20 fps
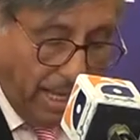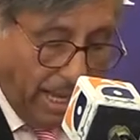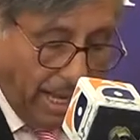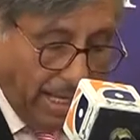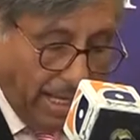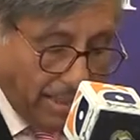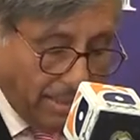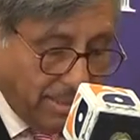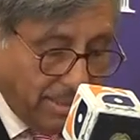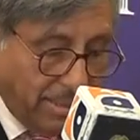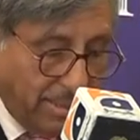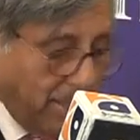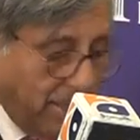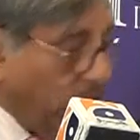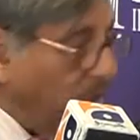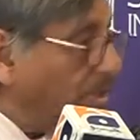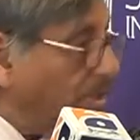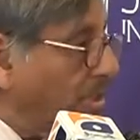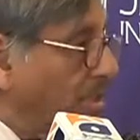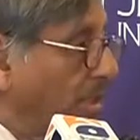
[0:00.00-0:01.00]
As did the
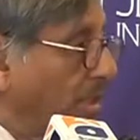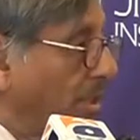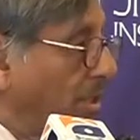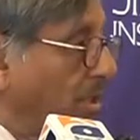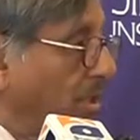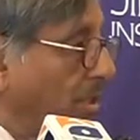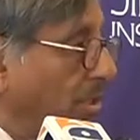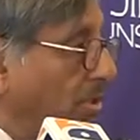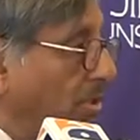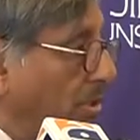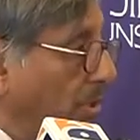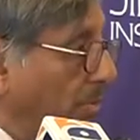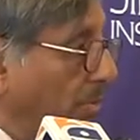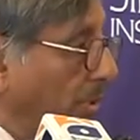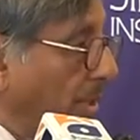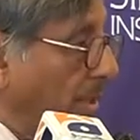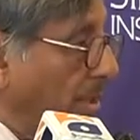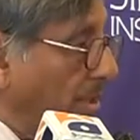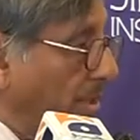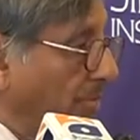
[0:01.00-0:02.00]
hostilities on the
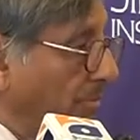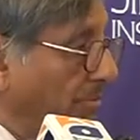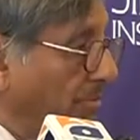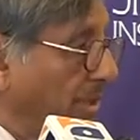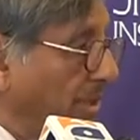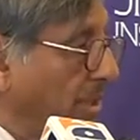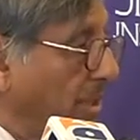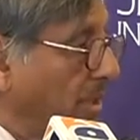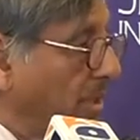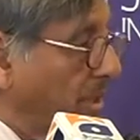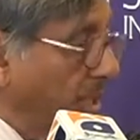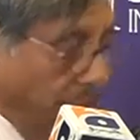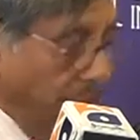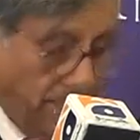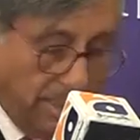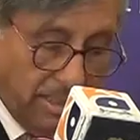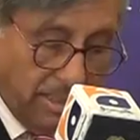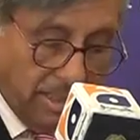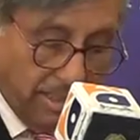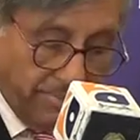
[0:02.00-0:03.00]
Western Front in
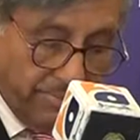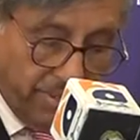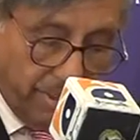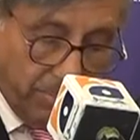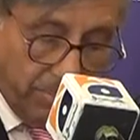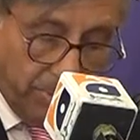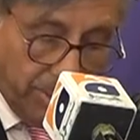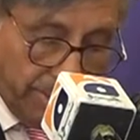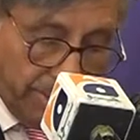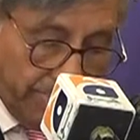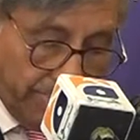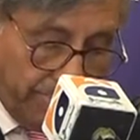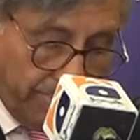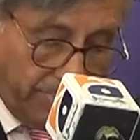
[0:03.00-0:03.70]
1971.